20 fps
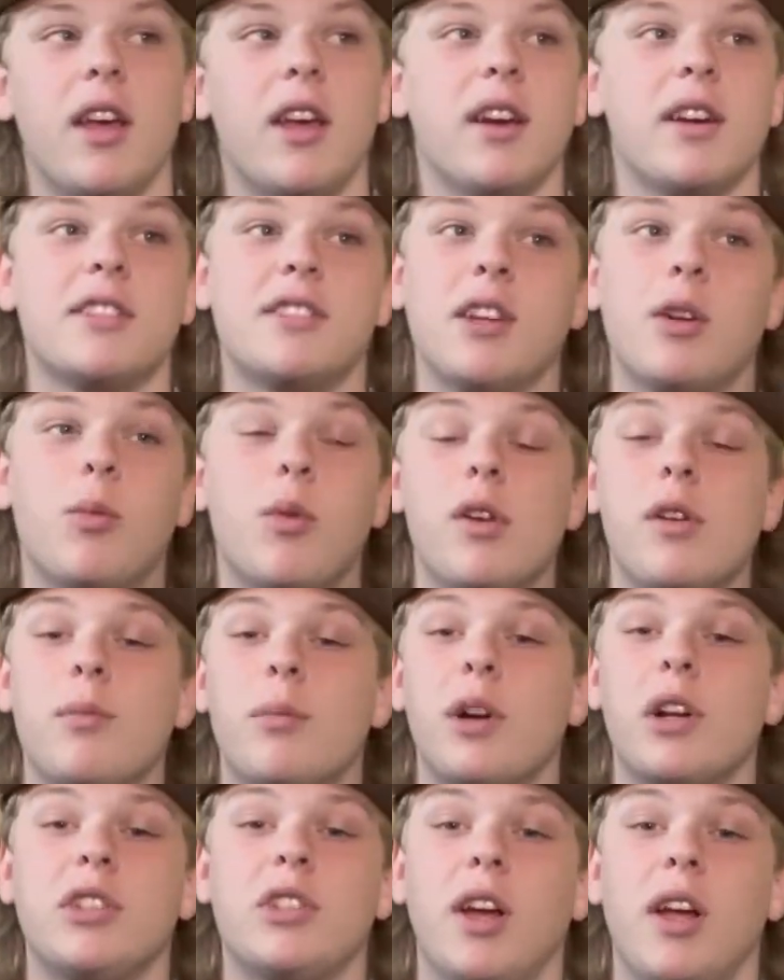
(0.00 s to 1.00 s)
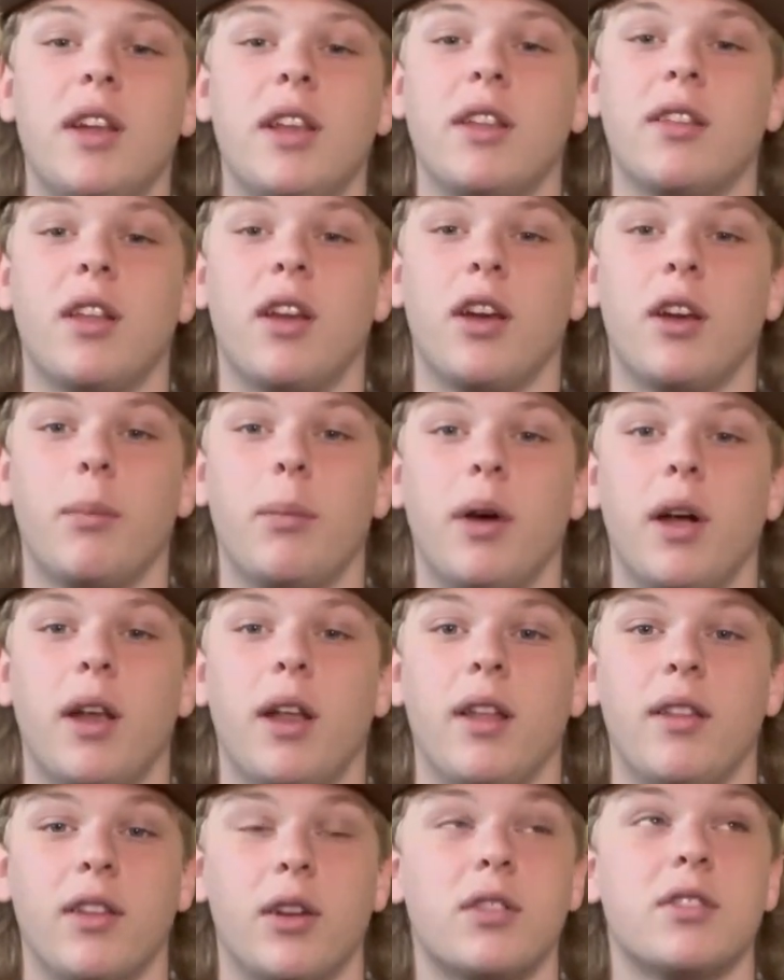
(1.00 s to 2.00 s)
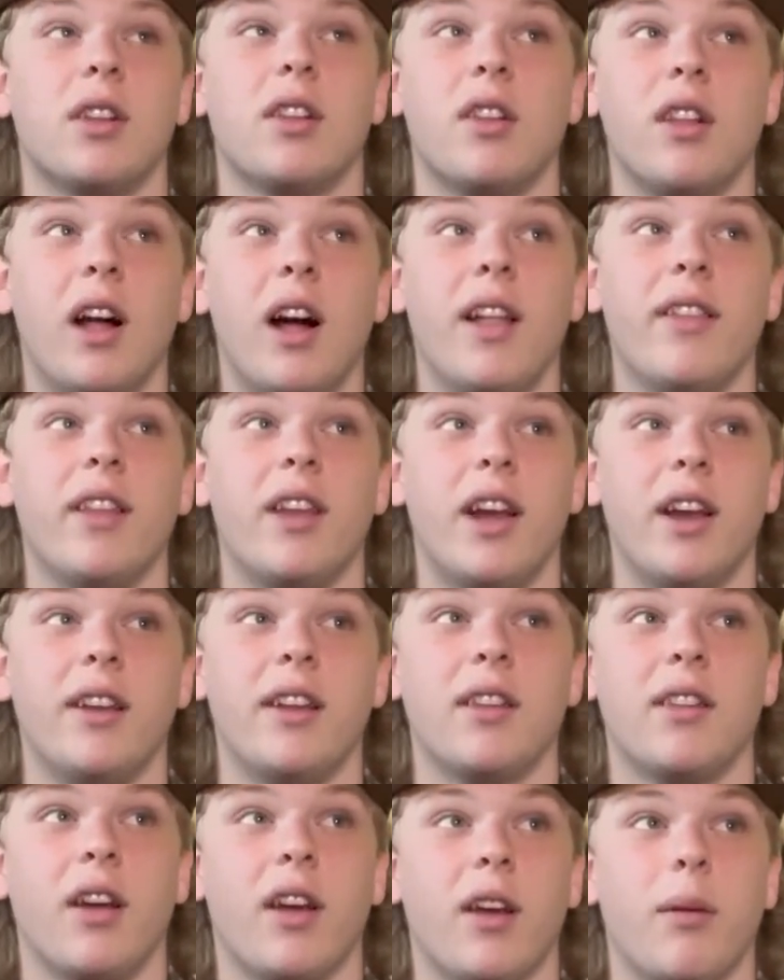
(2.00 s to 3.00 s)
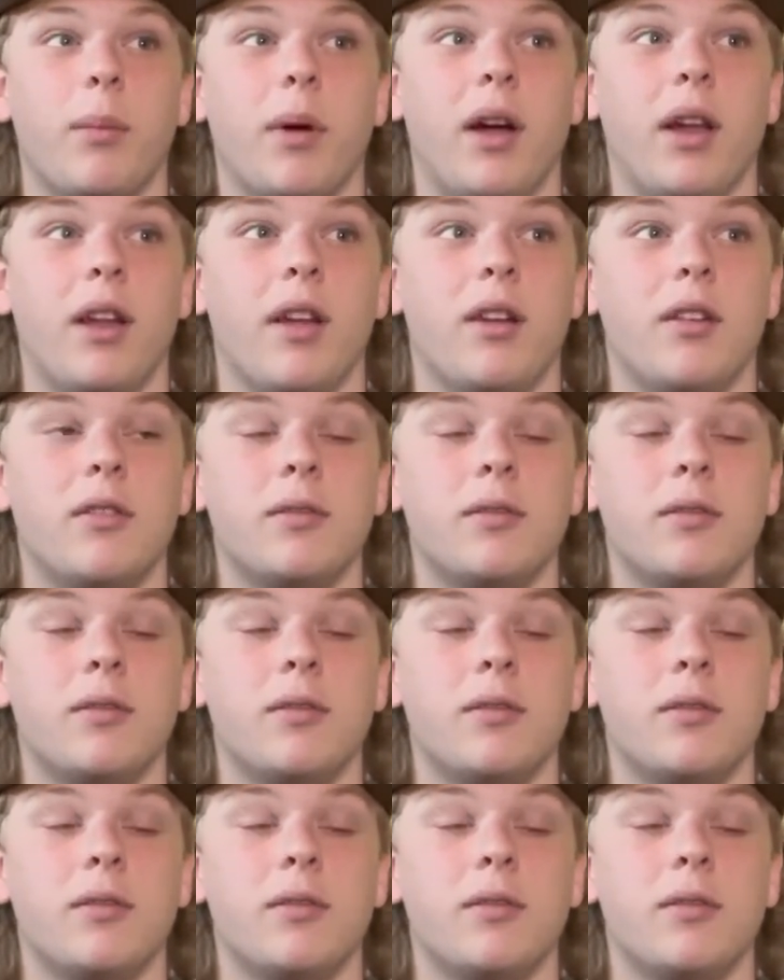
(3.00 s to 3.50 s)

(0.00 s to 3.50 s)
Because there wasn't much I didn't like about it. There was a lot that I did like about it.